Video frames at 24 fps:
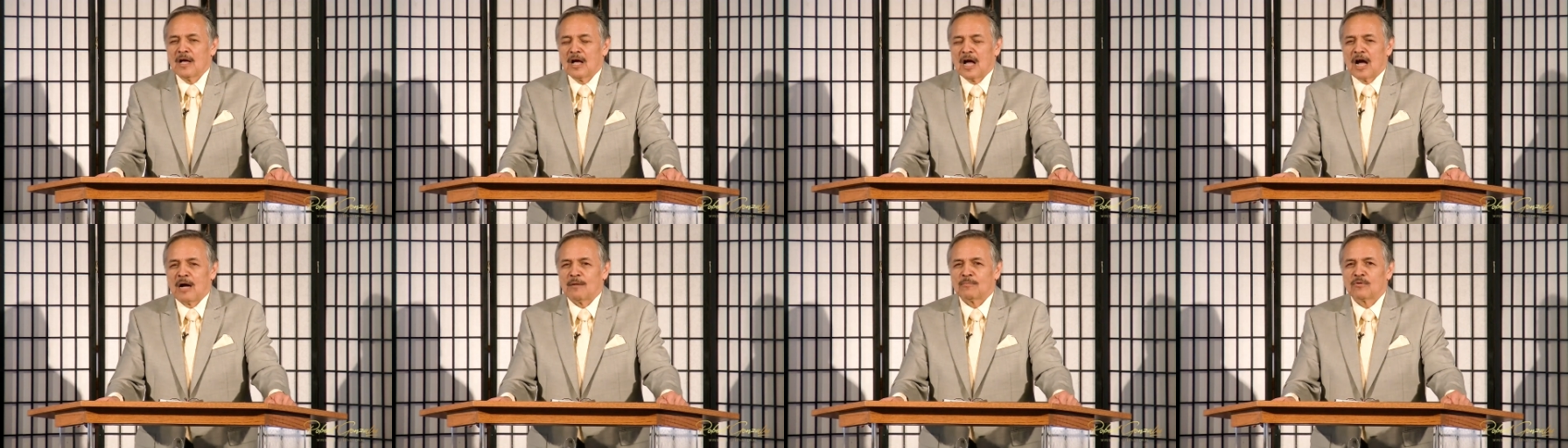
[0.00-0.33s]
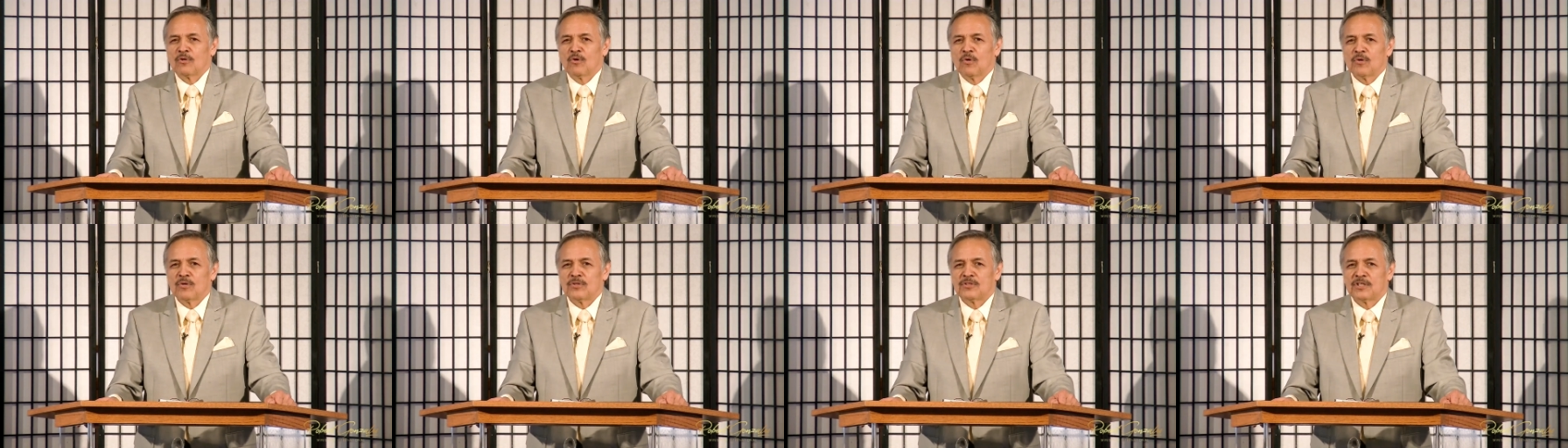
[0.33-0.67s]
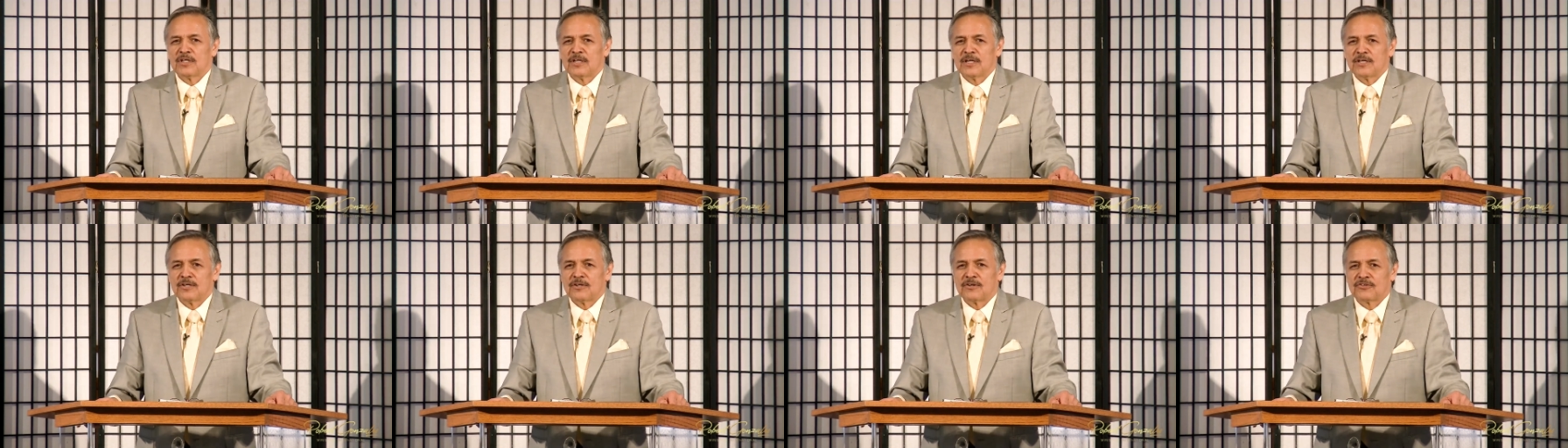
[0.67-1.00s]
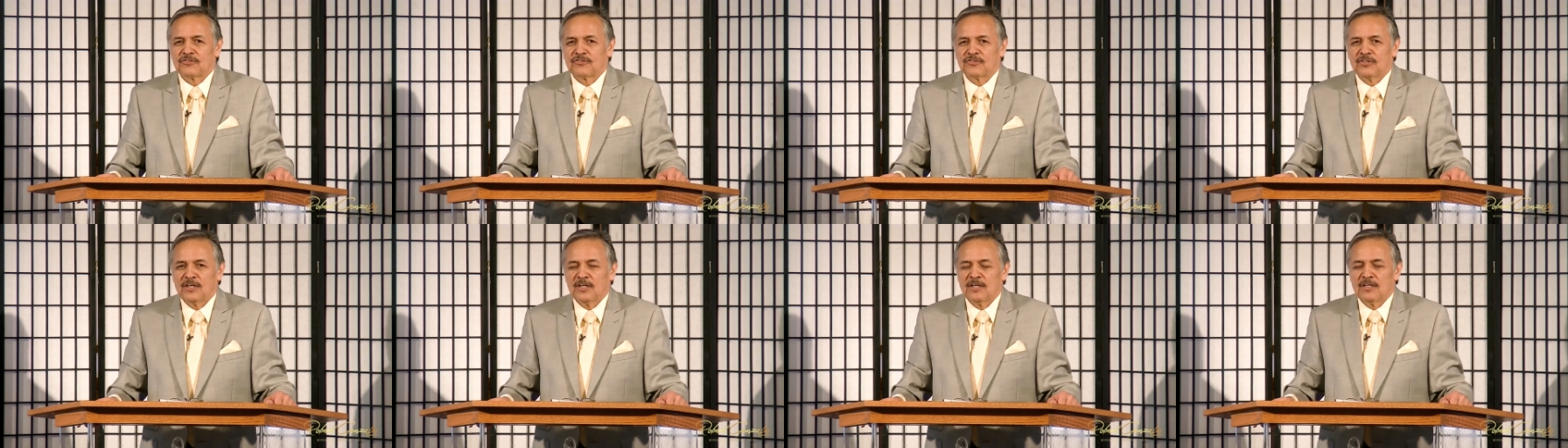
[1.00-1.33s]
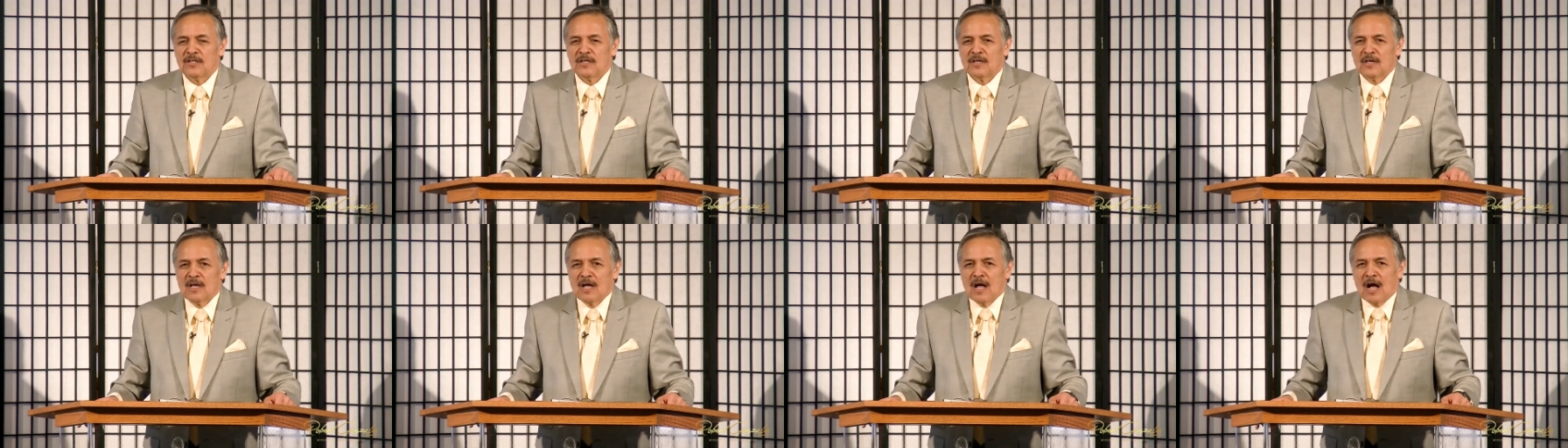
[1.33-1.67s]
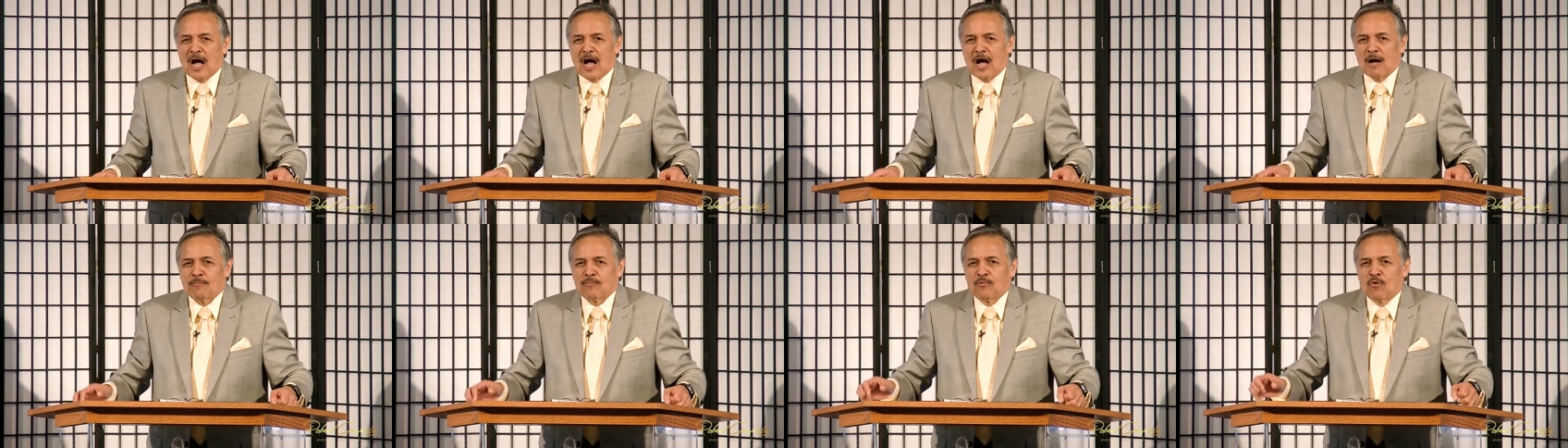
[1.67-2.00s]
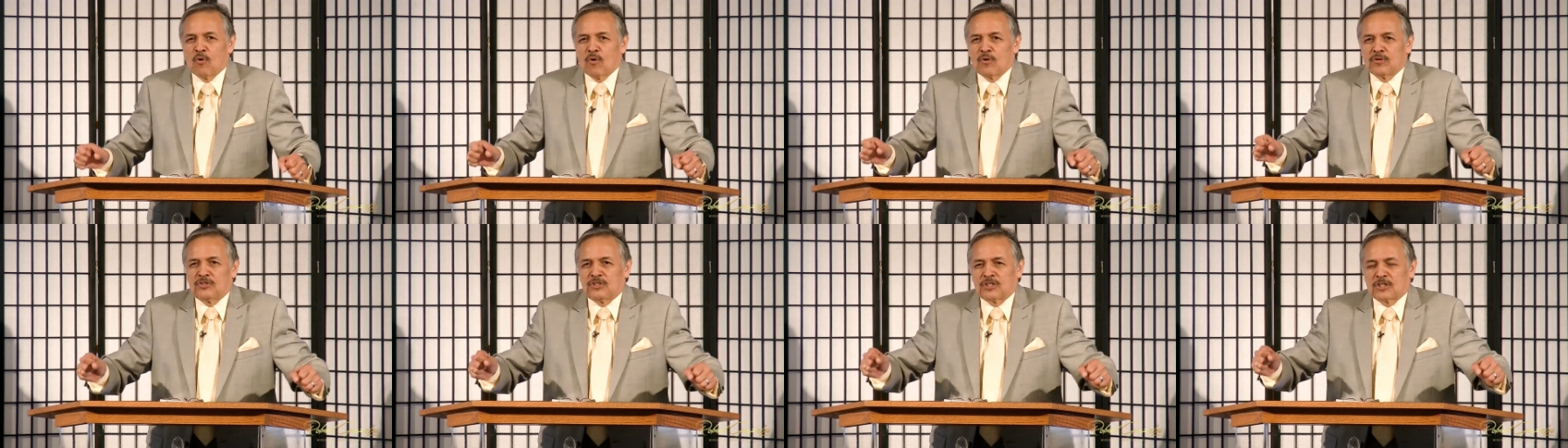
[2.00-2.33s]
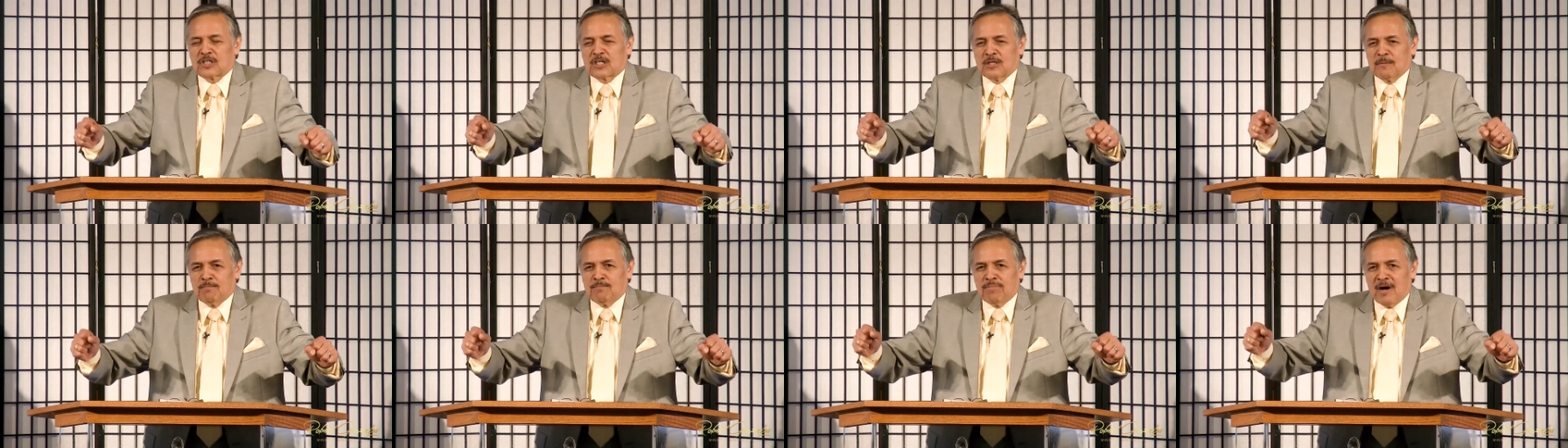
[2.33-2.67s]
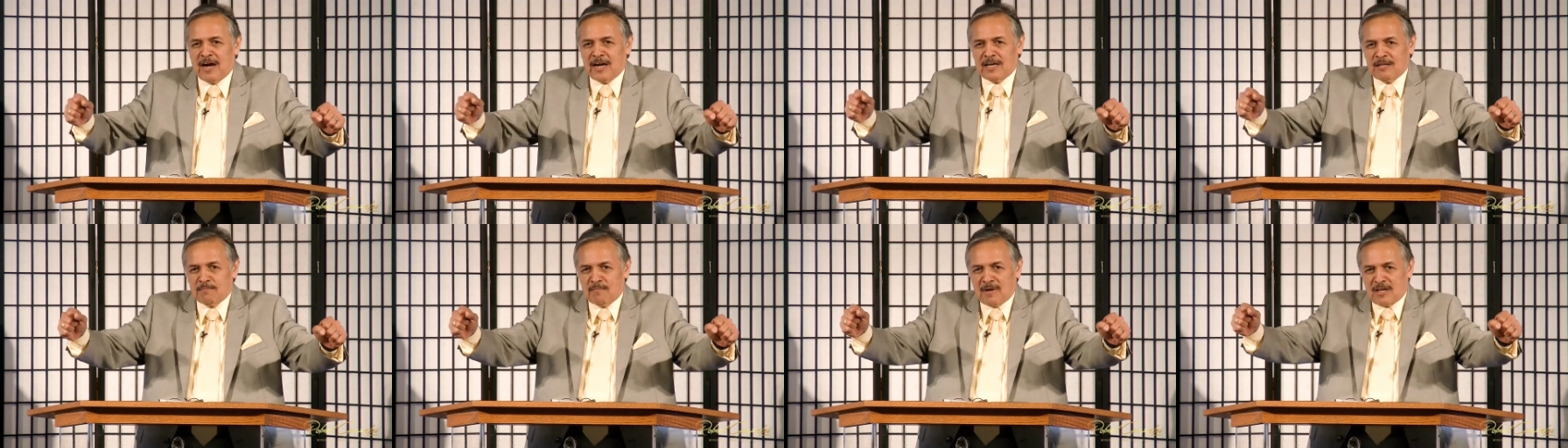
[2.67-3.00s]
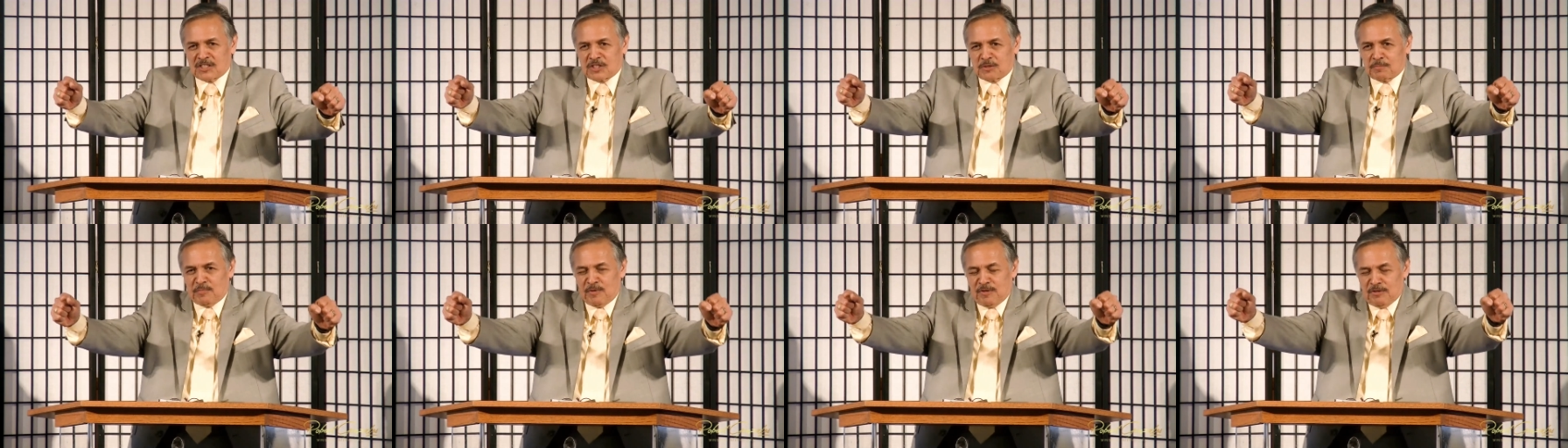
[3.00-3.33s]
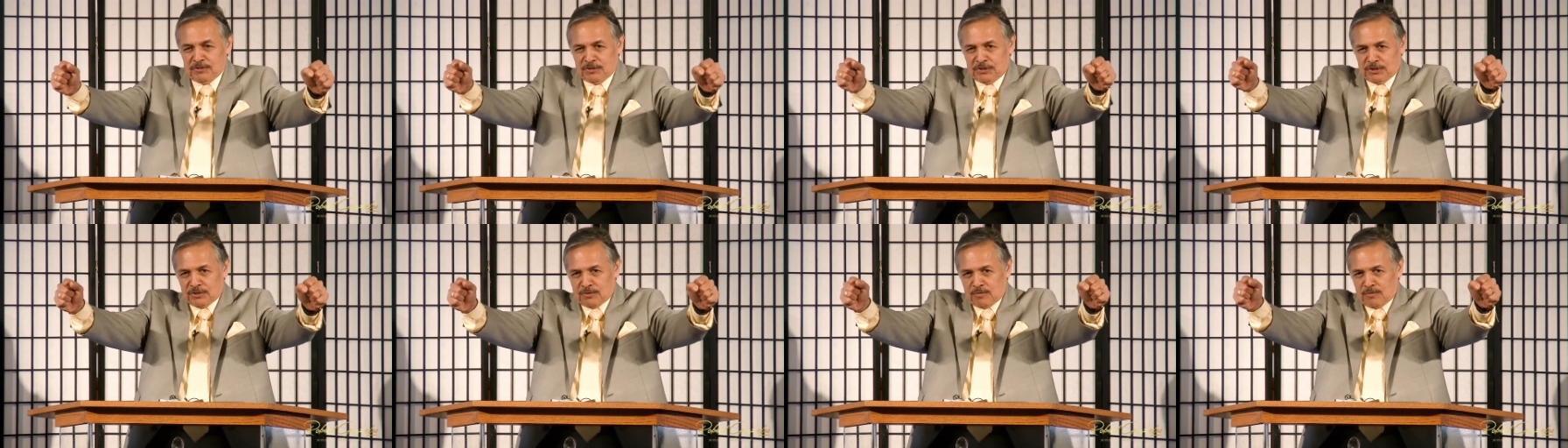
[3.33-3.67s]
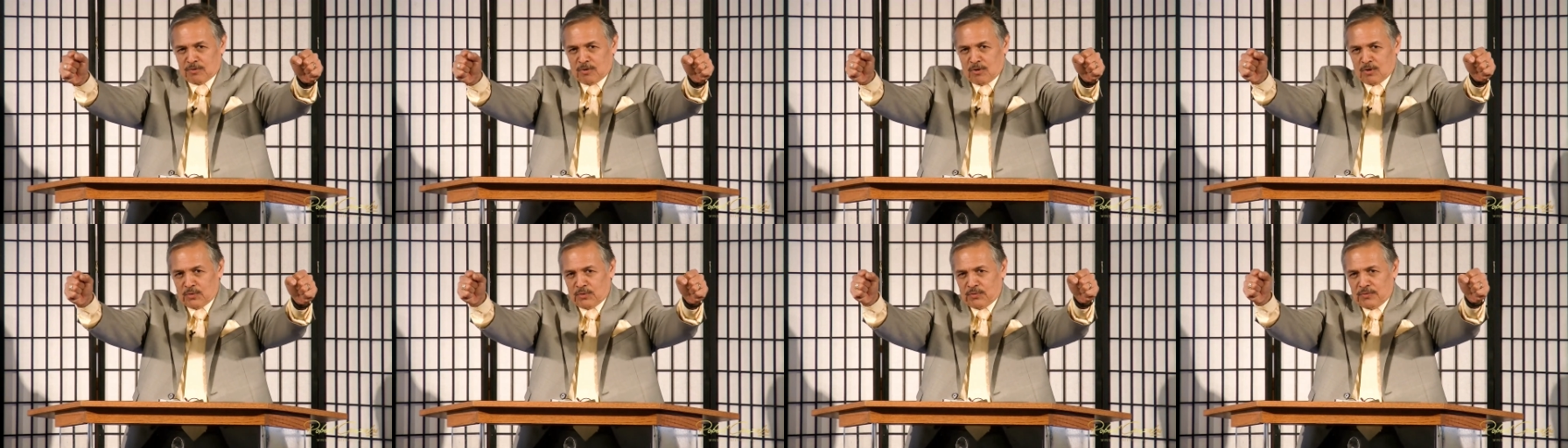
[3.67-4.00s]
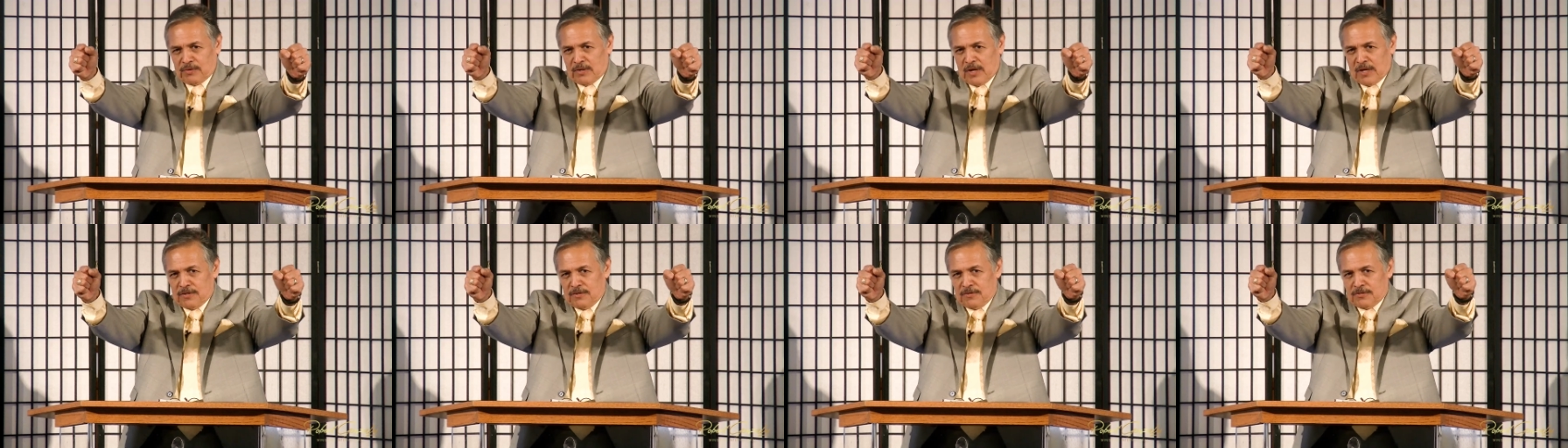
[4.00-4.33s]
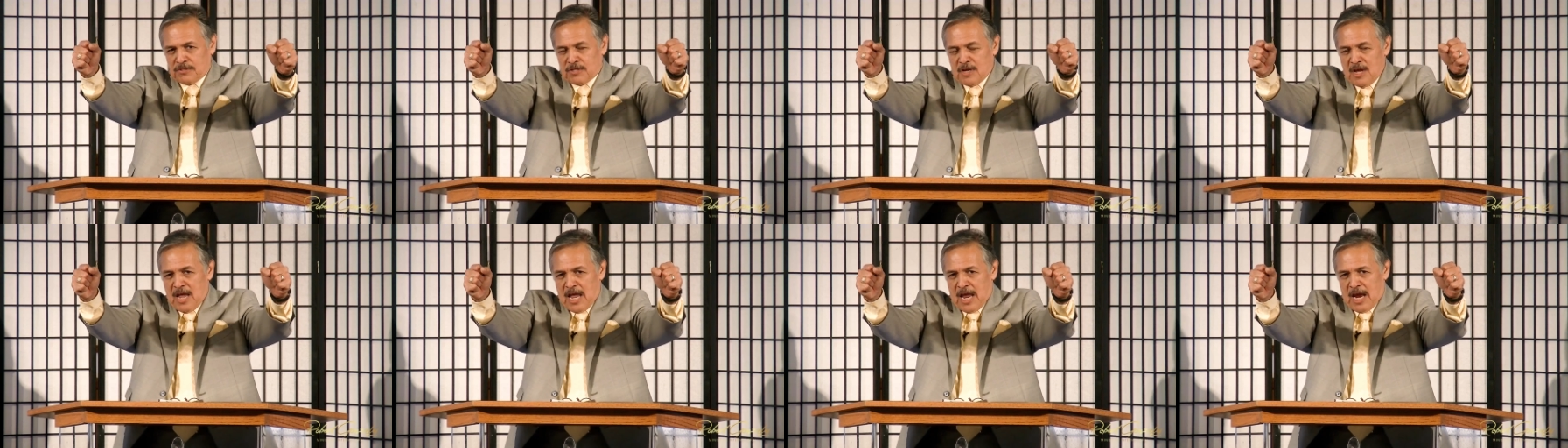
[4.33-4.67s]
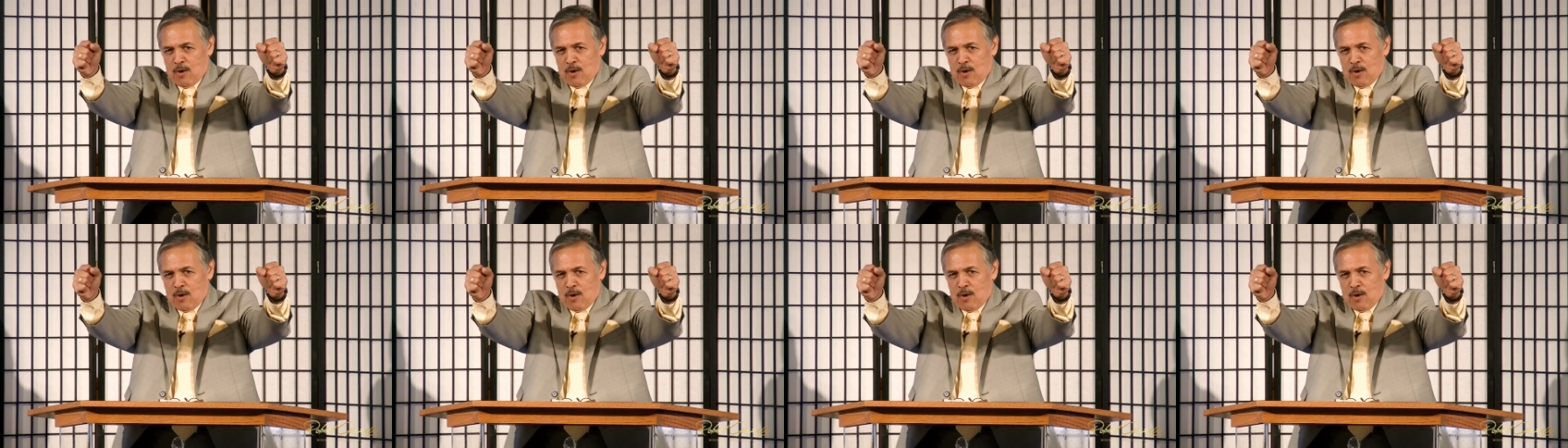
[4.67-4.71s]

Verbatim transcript: I'm going to intercede. I'm going to combine my spiritual growth with others,